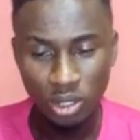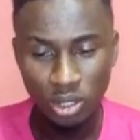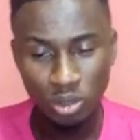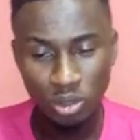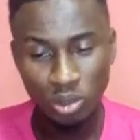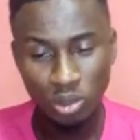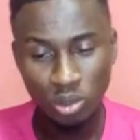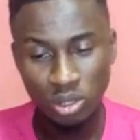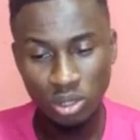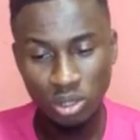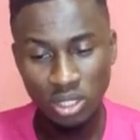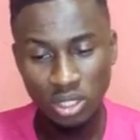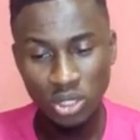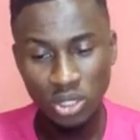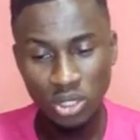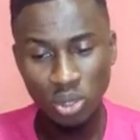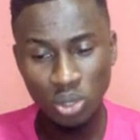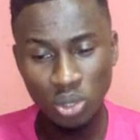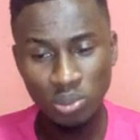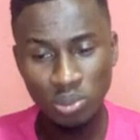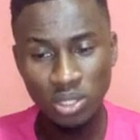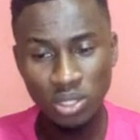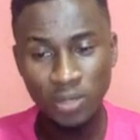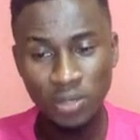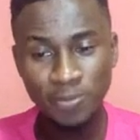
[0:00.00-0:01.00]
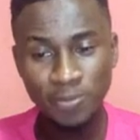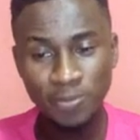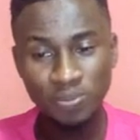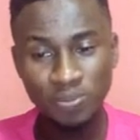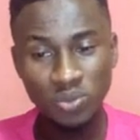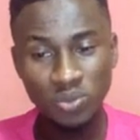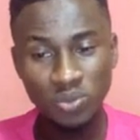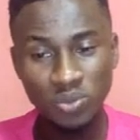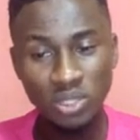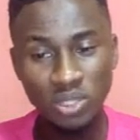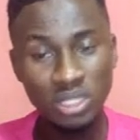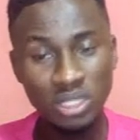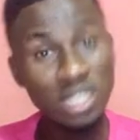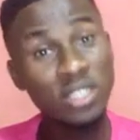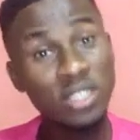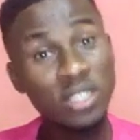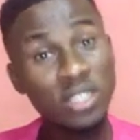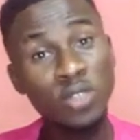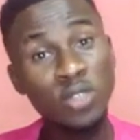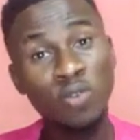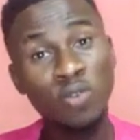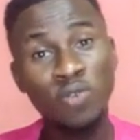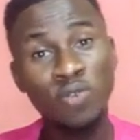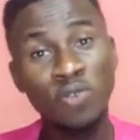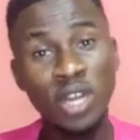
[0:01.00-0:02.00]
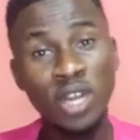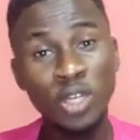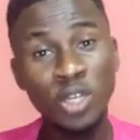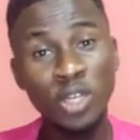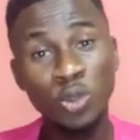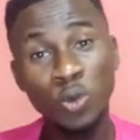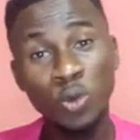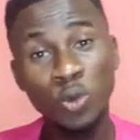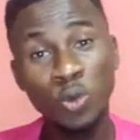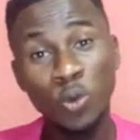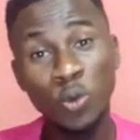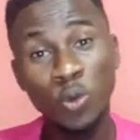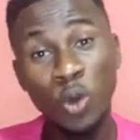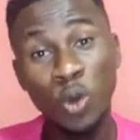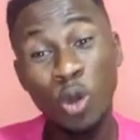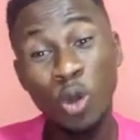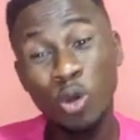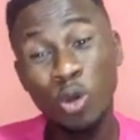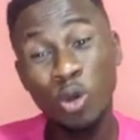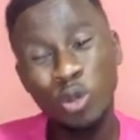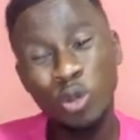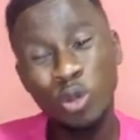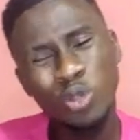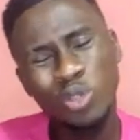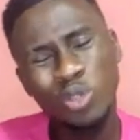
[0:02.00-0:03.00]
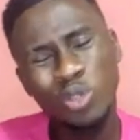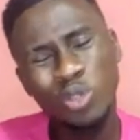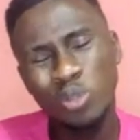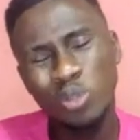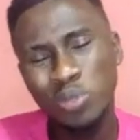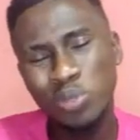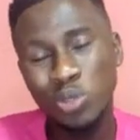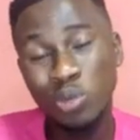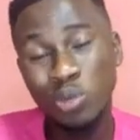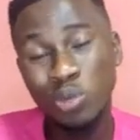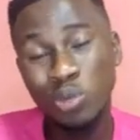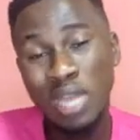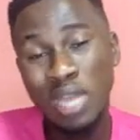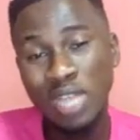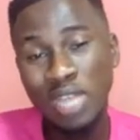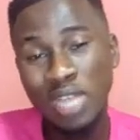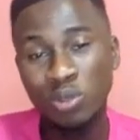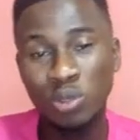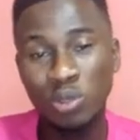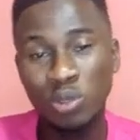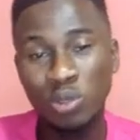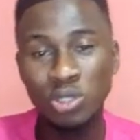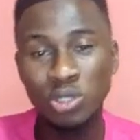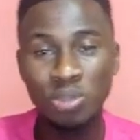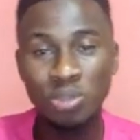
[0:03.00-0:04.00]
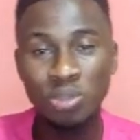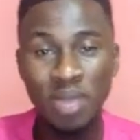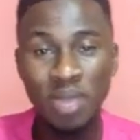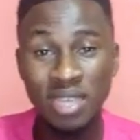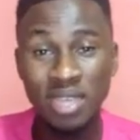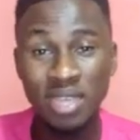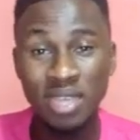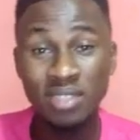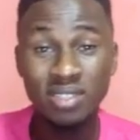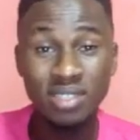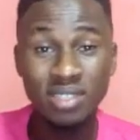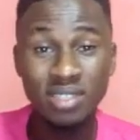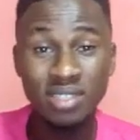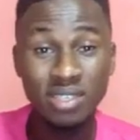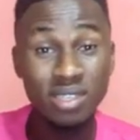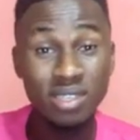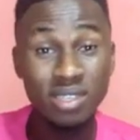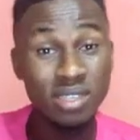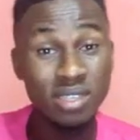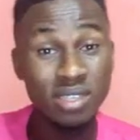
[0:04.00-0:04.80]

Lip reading: You could see something that is of value, or something you would like to customize,